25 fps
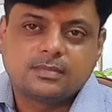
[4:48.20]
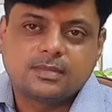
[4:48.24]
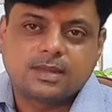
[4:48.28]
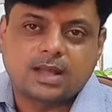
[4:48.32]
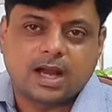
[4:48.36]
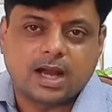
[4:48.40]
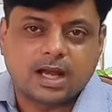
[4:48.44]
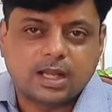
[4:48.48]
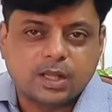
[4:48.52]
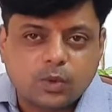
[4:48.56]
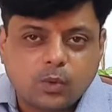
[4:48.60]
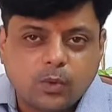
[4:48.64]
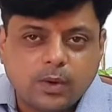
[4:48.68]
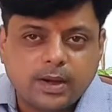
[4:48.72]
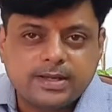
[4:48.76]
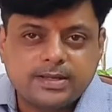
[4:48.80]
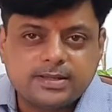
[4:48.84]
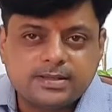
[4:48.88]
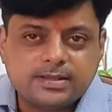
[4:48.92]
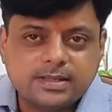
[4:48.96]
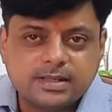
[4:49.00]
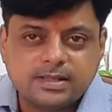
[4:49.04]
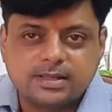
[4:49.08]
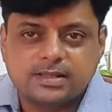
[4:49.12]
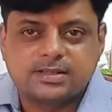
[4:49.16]

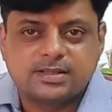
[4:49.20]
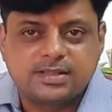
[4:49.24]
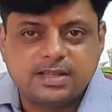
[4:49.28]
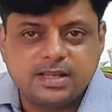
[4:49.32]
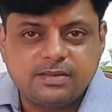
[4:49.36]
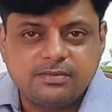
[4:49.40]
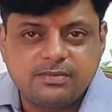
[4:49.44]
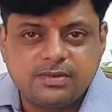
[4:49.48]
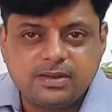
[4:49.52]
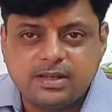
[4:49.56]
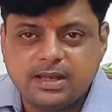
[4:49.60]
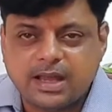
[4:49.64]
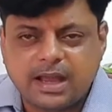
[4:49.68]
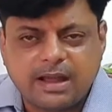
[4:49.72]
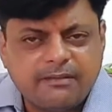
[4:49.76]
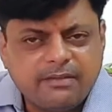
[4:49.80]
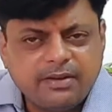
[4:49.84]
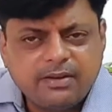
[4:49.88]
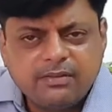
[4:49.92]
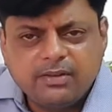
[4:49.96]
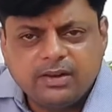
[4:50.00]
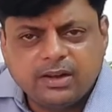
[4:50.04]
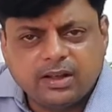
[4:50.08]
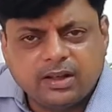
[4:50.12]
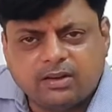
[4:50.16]
Otherwise, in a CV,
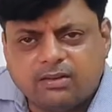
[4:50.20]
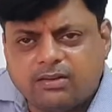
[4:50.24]
everyone can